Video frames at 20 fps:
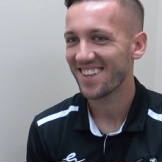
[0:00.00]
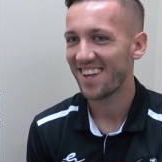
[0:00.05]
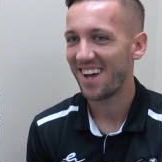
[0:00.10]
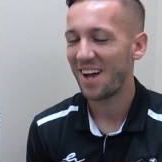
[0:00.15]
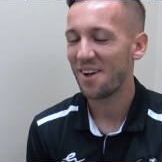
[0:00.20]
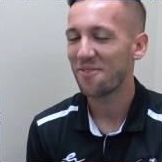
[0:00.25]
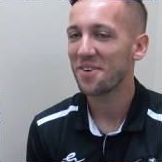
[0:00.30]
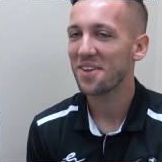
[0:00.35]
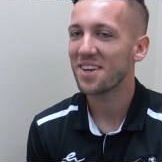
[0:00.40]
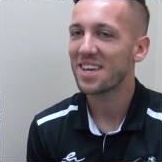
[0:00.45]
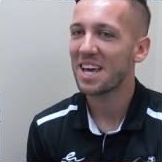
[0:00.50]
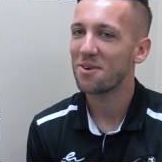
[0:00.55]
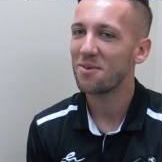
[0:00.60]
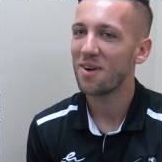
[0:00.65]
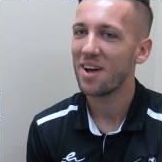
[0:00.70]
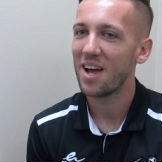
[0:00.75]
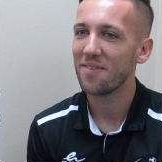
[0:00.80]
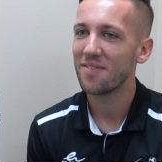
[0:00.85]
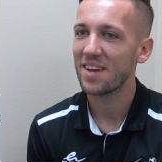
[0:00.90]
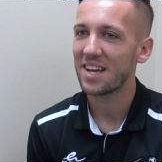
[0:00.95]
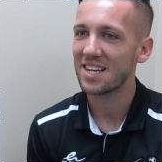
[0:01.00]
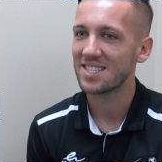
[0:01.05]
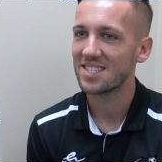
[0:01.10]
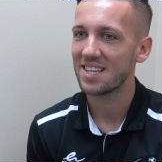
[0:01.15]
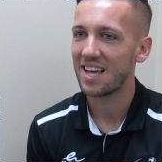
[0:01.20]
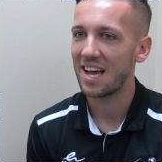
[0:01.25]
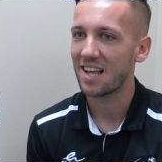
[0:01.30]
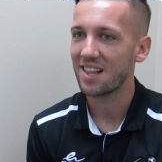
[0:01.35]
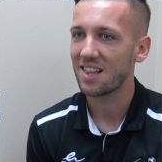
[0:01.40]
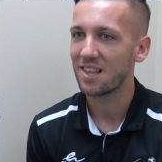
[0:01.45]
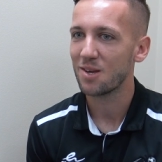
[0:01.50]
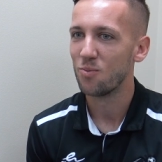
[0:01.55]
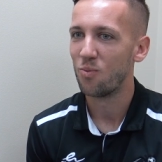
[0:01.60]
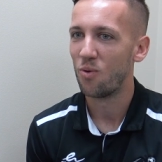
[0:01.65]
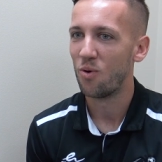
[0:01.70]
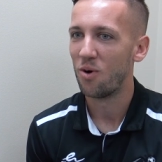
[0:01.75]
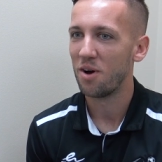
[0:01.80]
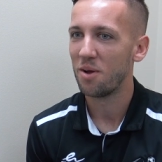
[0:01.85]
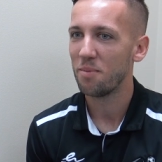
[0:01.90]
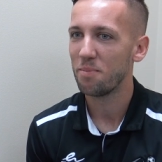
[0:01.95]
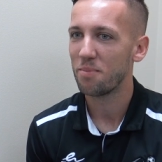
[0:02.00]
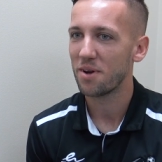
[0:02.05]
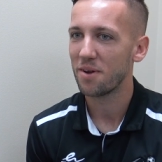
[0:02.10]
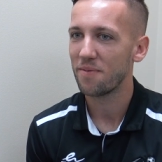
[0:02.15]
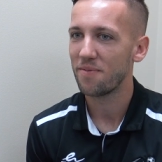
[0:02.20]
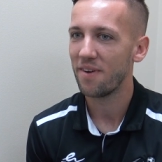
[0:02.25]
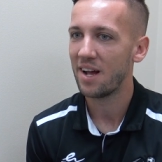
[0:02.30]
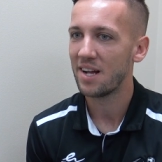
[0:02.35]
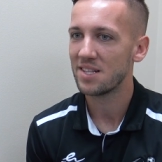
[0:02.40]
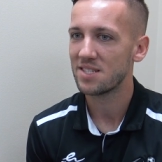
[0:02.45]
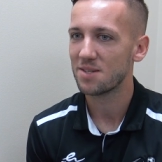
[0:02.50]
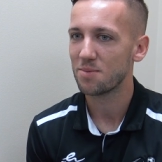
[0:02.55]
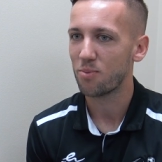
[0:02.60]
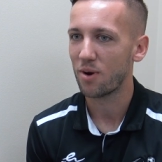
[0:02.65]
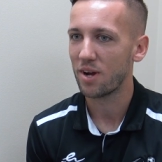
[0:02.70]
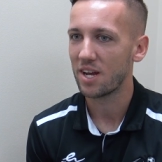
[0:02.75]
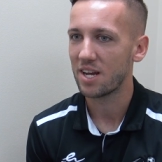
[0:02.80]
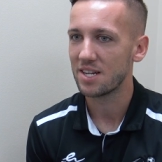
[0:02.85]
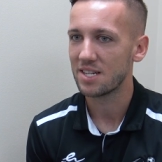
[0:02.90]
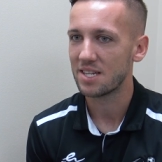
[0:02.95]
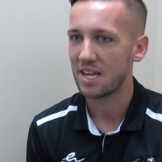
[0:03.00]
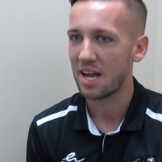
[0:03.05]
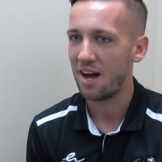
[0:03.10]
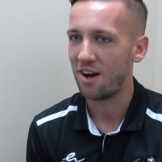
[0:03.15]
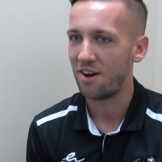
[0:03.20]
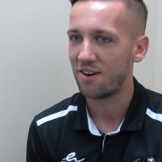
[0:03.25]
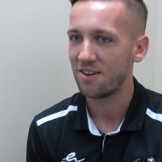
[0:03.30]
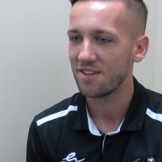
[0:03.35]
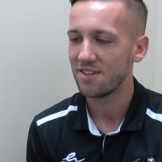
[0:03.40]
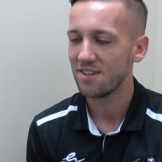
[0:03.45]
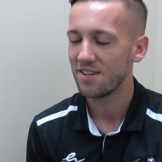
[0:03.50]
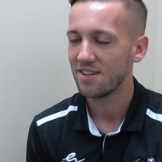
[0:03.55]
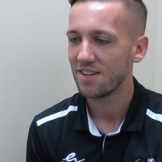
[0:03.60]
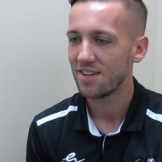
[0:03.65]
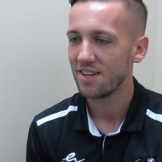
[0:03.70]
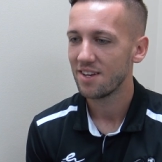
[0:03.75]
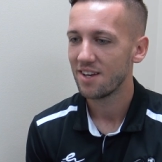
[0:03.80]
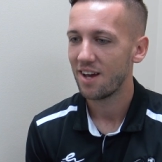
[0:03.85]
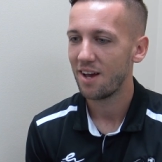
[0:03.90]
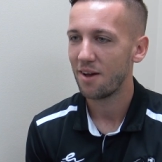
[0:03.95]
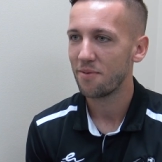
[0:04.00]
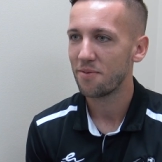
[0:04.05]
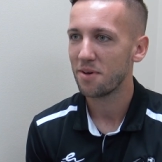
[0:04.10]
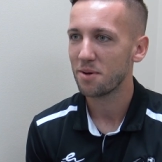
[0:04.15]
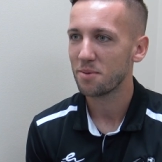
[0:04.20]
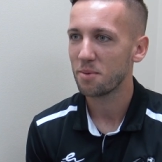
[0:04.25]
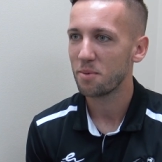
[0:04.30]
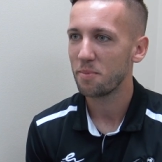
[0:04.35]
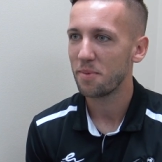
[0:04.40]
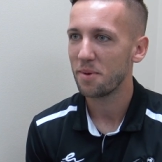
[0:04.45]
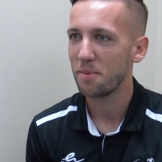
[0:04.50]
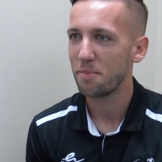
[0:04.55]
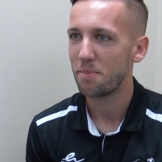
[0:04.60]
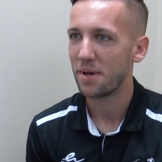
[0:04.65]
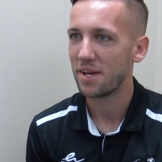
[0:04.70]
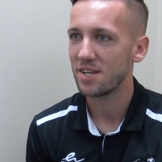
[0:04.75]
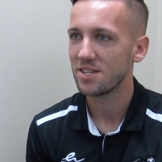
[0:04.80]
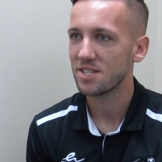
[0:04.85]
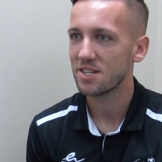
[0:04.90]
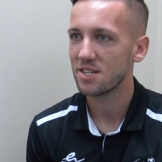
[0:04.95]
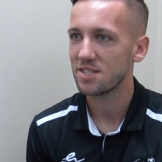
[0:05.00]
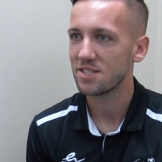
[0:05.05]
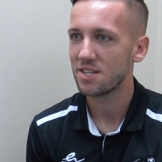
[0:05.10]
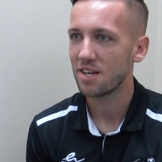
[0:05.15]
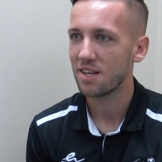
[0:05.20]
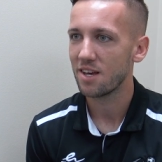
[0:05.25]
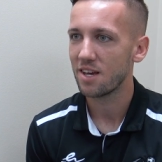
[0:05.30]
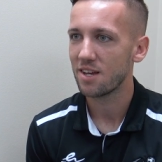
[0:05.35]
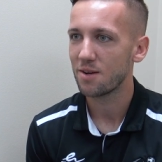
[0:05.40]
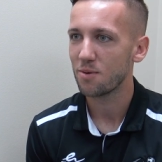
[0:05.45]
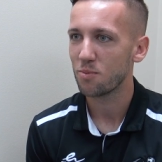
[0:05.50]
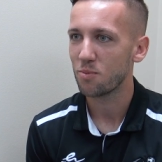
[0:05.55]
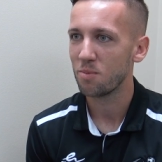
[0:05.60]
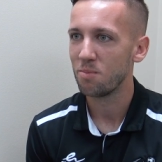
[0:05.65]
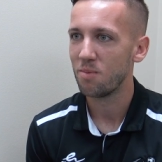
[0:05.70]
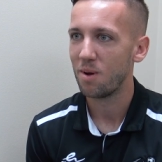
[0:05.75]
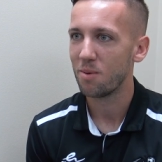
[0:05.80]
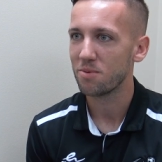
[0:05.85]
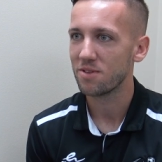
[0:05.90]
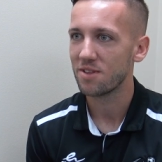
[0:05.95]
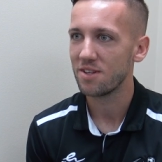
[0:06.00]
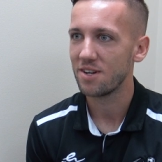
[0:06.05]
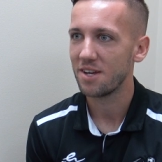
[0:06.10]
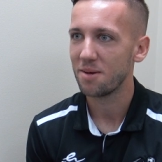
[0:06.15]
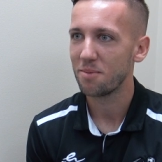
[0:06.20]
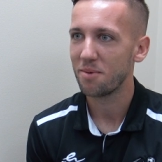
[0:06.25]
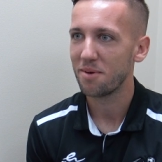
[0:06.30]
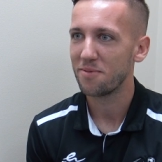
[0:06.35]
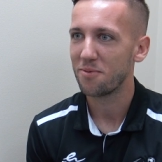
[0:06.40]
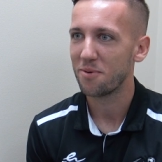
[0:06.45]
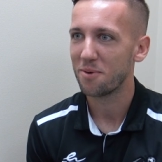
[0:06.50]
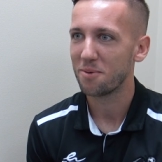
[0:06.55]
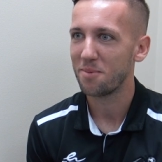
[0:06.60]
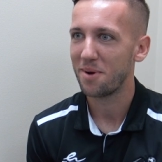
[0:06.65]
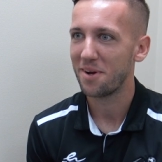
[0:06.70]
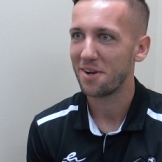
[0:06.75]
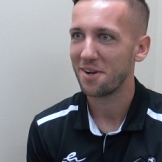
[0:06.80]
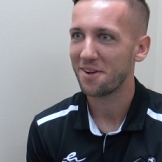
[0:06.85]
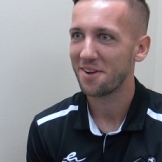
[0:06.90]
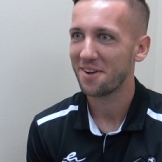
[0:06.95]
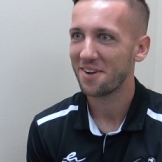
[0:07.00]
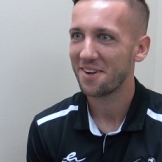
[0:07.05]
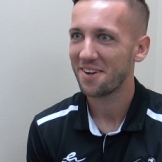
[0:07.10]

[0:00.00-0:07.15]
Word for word: I feel like I don't have exactly one, but if I had to break it down, I feel I'm gonna be basic and say like remember the name by Fort Minor.